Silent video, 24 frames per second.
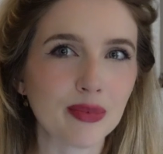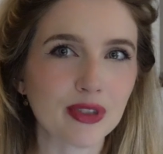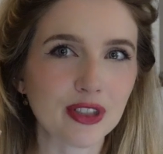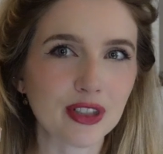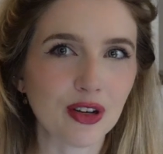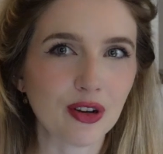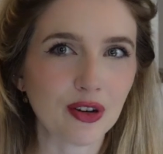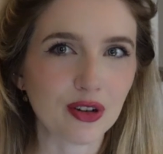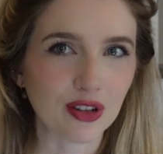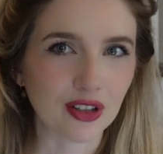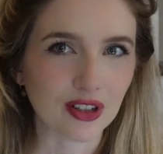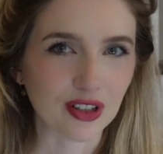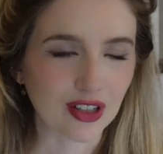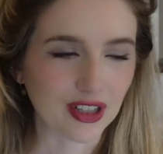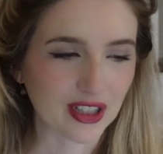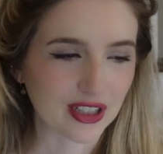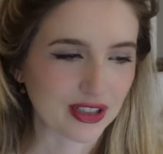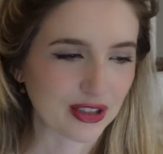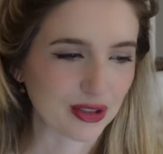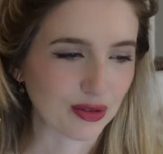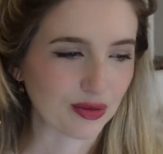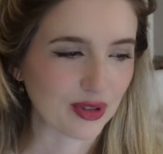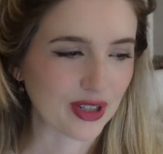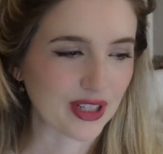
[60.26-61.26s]
Stoker
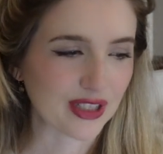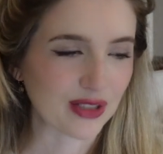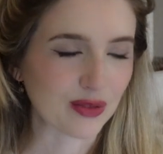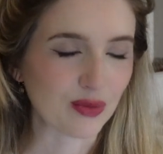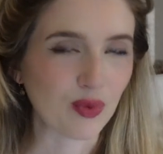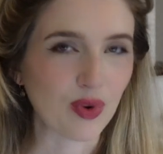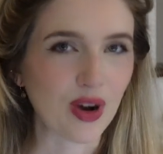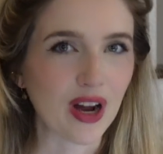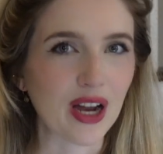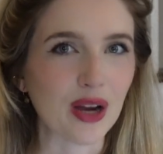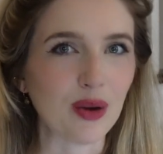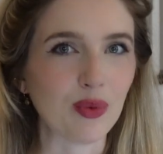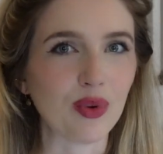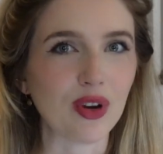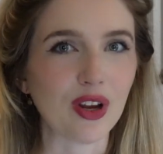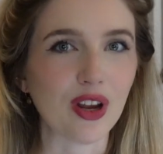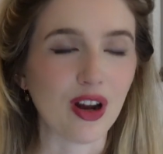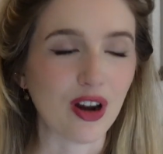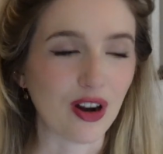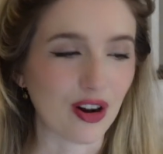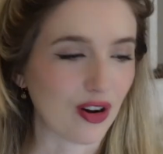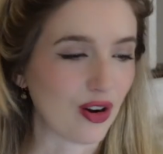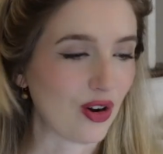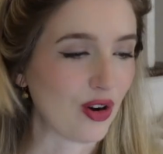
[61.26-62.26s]
is the reason why we
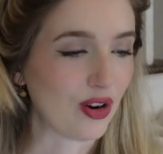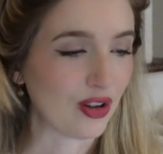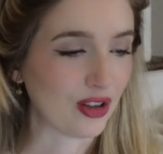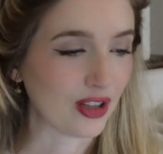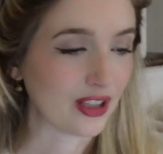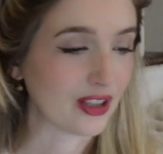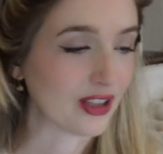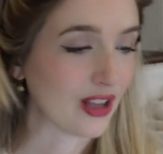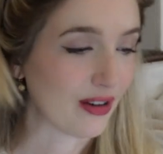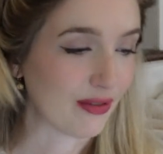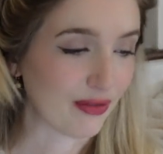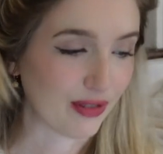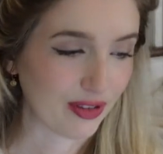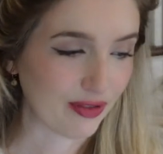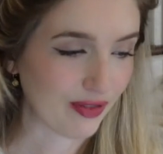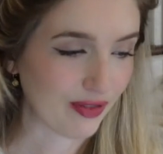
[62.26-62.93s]
are all in love with